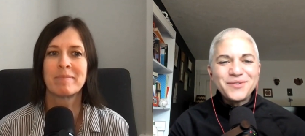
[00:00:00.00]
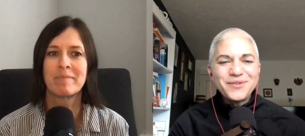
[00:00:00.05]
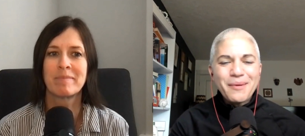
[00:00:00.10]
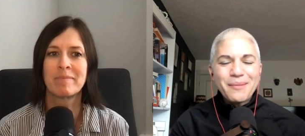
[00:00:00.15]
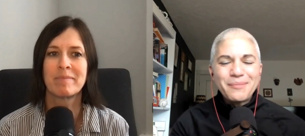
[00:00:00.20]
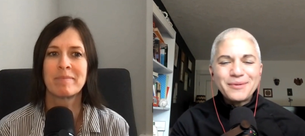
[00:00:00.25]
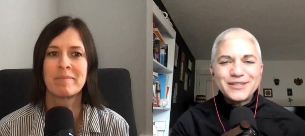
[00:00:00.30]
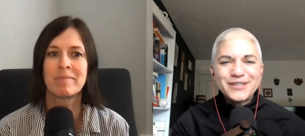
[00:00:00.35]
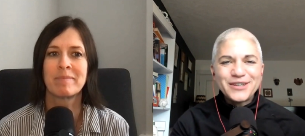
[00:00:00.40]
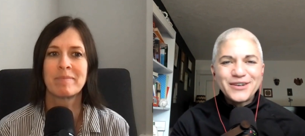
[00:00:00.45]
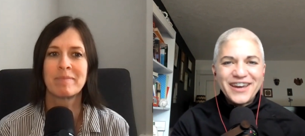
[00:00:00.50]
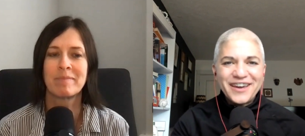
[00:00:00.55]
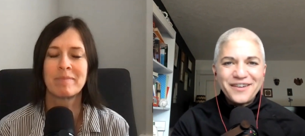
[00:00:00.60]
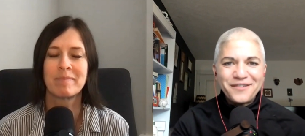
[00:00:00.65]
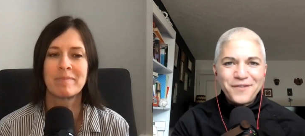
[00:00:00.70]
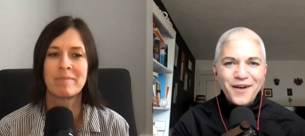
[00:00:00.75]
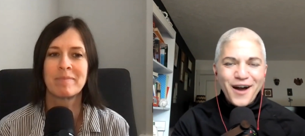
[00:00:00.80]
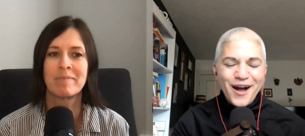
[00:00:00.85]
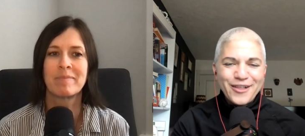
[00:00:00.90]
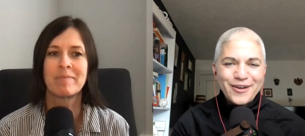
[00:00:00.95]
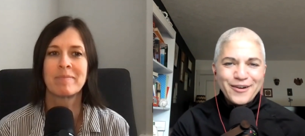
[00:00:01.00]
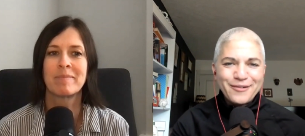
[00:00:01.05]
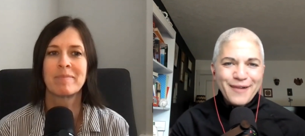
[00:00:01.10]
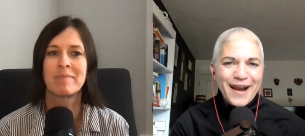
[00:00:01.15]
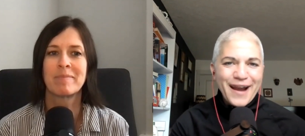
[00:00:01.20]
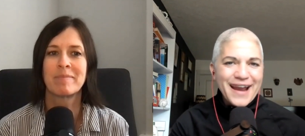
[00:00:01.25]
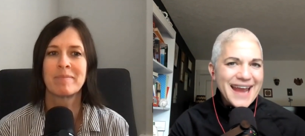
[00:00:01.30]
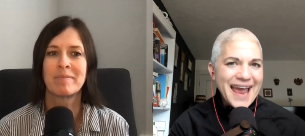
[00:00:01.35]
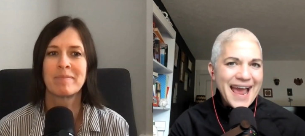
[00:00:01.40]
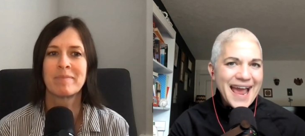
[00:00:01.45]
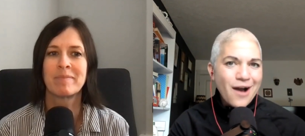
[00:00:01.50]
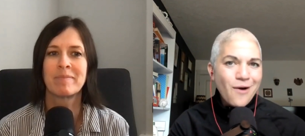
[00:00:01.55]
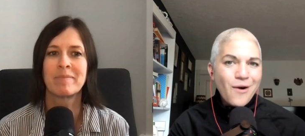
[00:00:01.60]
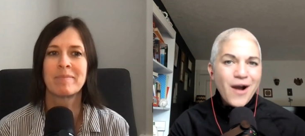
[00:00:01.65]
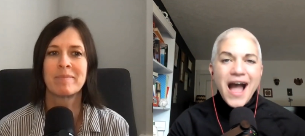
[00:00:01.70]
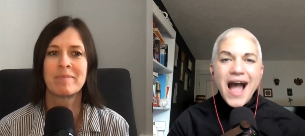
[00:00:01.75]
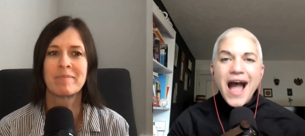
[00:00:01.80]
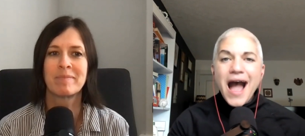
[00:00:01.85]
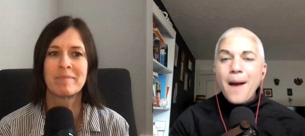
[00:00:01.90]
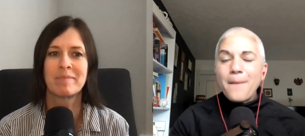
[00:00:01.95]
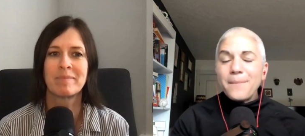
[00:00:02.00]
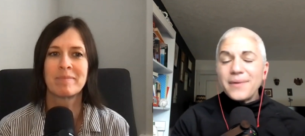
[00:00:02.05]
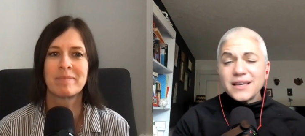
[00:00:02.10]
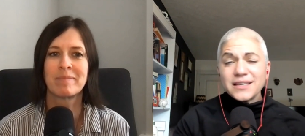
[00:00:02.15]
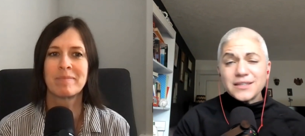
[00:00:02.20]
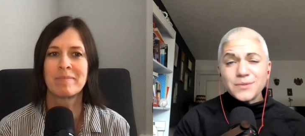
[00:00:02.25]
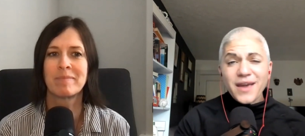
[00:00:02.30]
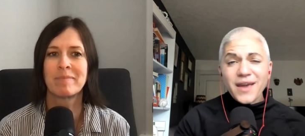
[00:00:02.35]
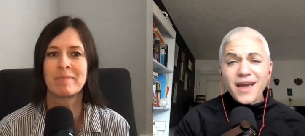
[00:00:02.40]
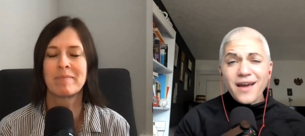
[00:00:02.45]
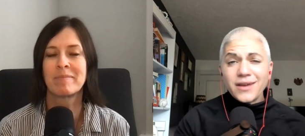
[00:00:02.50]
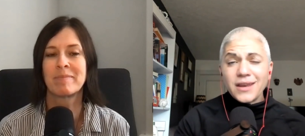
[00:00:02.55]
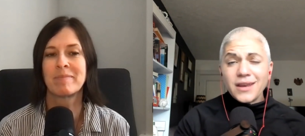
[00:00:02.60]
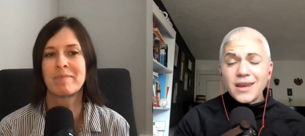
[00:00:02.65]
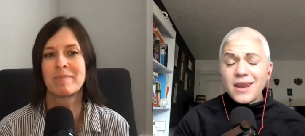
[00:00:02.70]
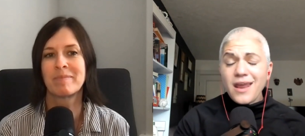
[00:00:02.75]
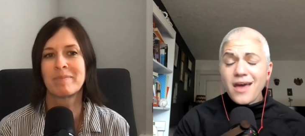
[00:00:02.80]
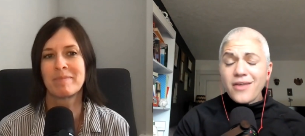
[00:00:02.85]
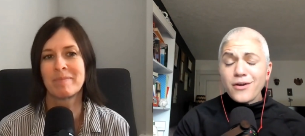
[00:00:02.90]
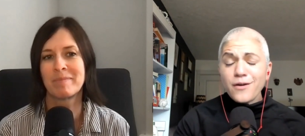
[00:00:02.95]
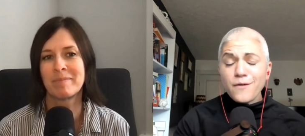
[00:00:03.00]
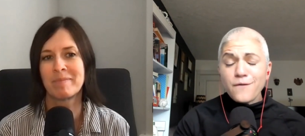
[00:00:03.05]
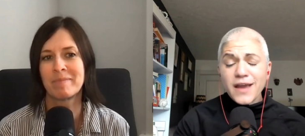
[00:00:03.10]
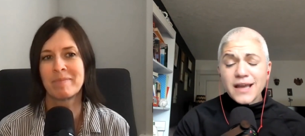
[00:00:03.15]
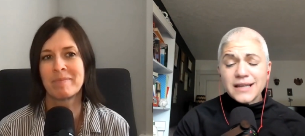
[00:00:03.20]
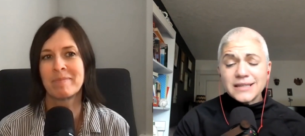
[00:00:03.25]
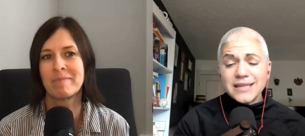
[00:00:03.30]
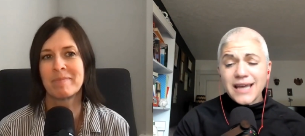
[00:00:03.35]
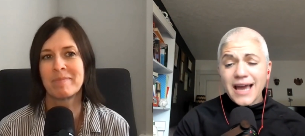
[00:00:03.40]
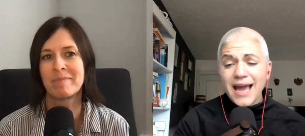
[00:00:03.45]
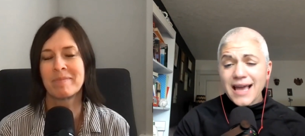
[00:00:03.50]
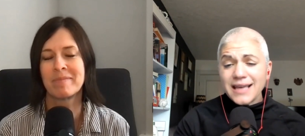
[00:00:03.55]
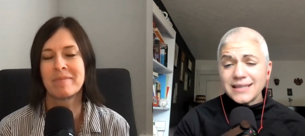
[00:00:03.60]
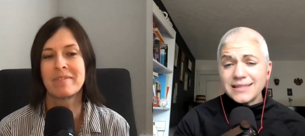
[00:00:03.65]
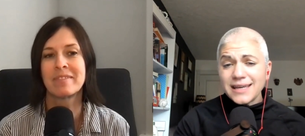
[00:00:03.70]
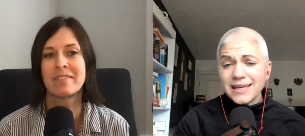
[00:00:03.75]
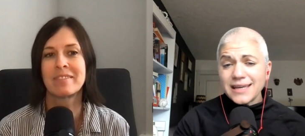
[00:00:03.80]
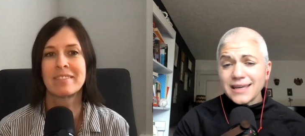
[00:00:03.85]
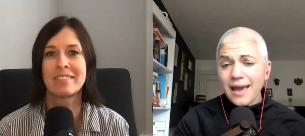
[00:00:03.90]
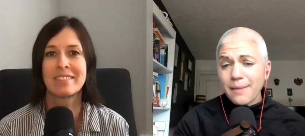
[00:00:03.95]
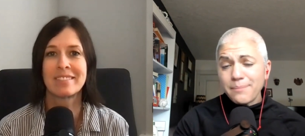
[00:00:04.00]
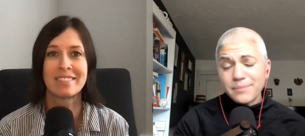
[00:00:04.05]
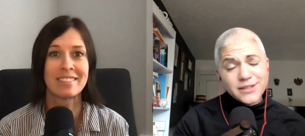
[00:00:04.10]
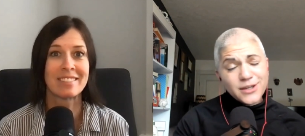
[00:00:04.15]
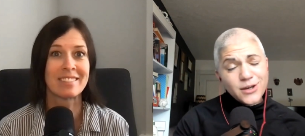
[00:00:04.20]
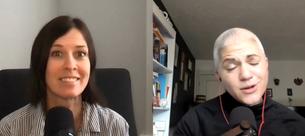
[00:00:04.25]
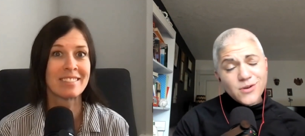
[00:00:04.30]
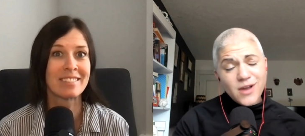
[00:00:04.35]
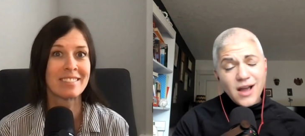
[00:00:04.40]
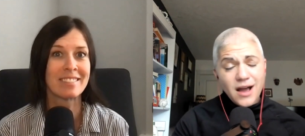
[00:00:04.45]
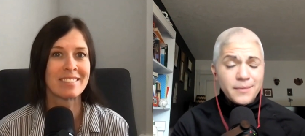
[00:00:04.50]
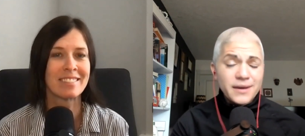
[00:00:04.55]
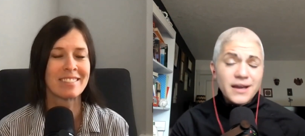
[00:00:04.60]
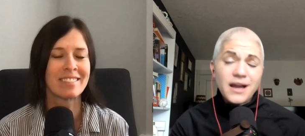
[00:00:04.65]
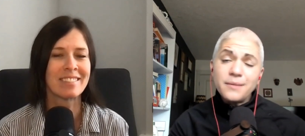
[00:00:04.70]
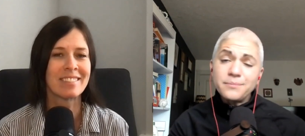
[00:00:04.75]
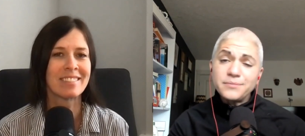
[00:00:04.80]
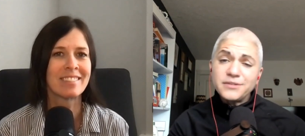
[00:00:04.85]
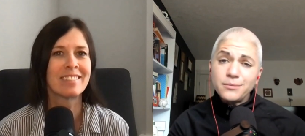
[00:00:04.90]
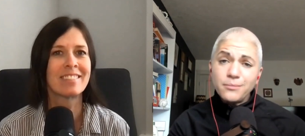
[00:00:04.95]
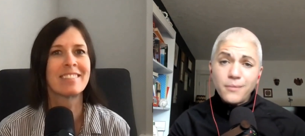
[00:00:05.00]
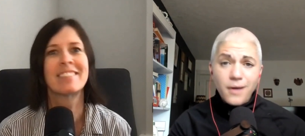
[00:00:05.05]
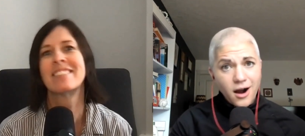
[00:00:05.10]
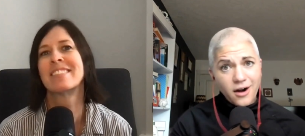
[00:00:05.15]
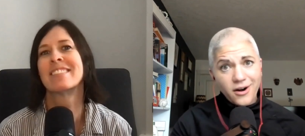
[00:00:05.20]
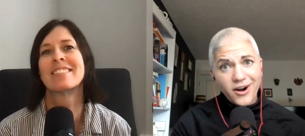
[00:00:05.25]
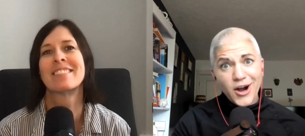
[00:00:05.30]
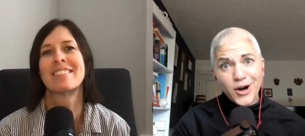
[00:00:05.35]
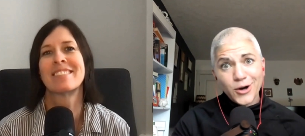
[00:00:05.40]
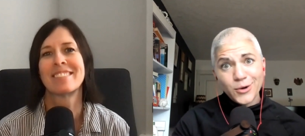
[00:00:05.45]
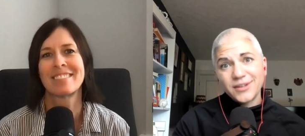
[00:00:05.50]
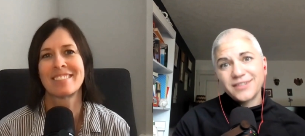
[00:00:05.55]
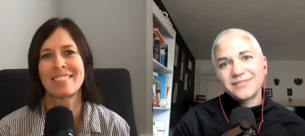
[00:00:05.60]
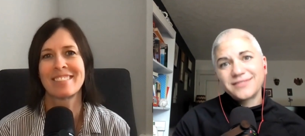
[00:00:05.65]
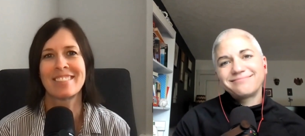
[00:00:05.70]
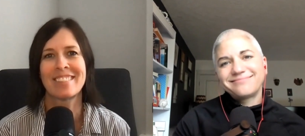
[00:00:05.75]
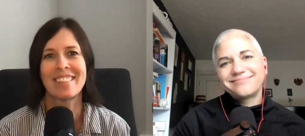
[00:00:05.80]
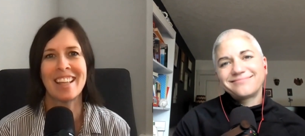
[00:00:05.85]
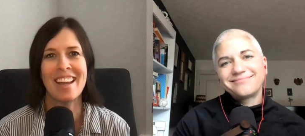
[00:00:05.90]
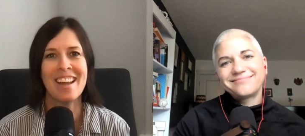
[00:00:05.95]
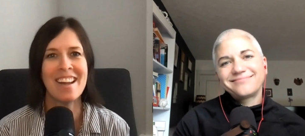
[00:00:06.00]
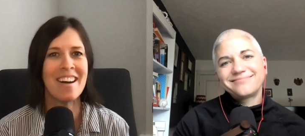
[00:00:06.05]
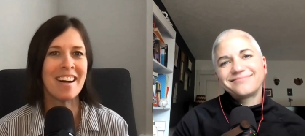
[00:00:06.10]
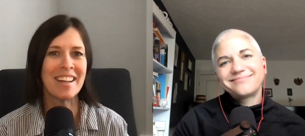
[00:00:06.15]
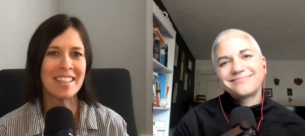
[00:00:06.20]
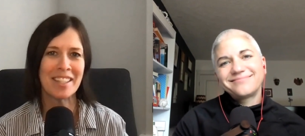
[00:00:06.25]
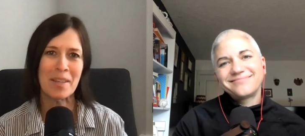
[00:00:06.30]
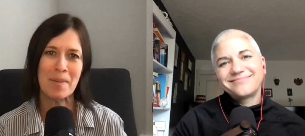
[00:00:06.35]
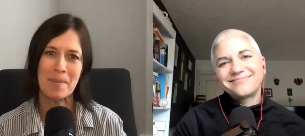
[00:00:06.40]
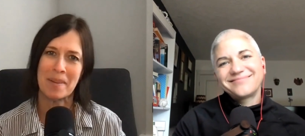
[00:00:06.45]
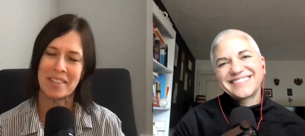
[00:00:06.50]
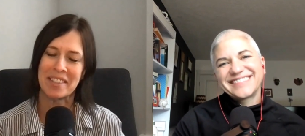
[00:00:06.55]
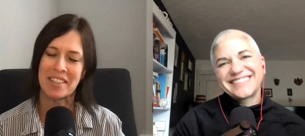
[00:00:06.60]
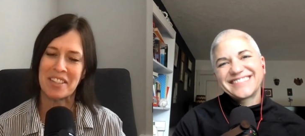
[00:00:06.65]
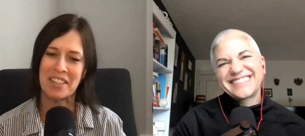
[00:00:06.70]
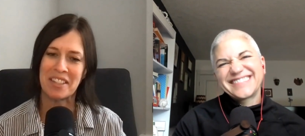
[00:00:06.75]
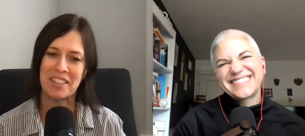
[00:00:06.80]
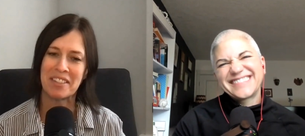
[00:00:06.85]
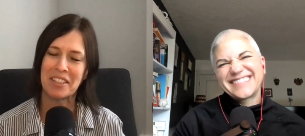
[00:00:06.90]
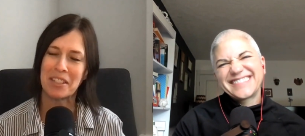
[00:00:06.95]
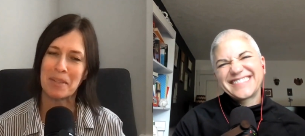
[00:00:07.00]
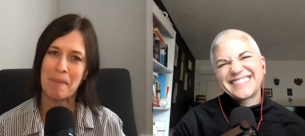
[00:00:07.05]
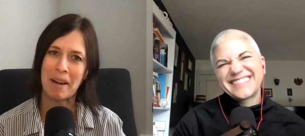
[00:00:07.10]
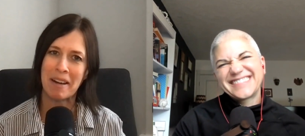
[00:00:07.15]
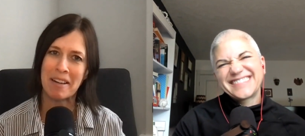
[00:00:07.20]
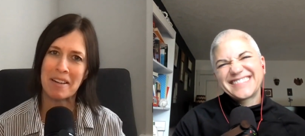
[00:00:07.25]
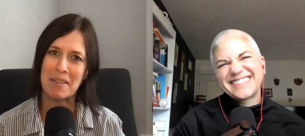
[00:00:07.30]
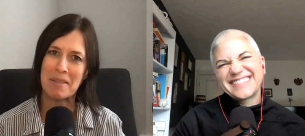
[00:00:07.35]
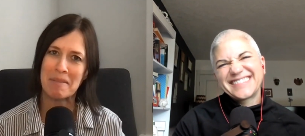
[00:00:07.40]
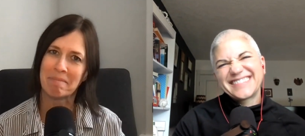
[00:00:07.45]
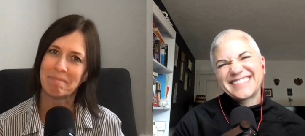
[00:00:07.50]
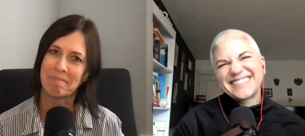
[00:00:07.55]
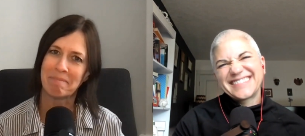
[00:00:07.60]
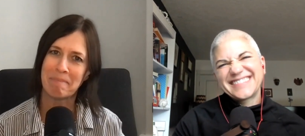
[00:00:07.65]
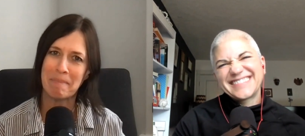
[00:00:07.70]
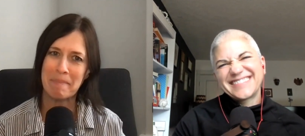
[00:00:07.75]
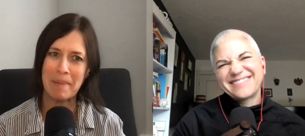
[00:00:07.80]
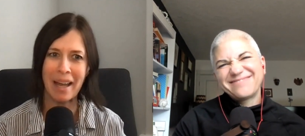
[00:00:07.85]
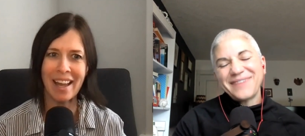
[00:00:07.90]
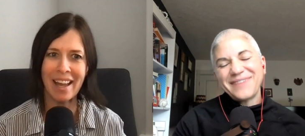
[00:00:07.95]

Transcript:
Speaker 1: remember to hit follow right now because we have another fantastic episode coming up tomorrow.
Speaker 2: Yeah. Awesome. I'll see you tomorrow. Bye.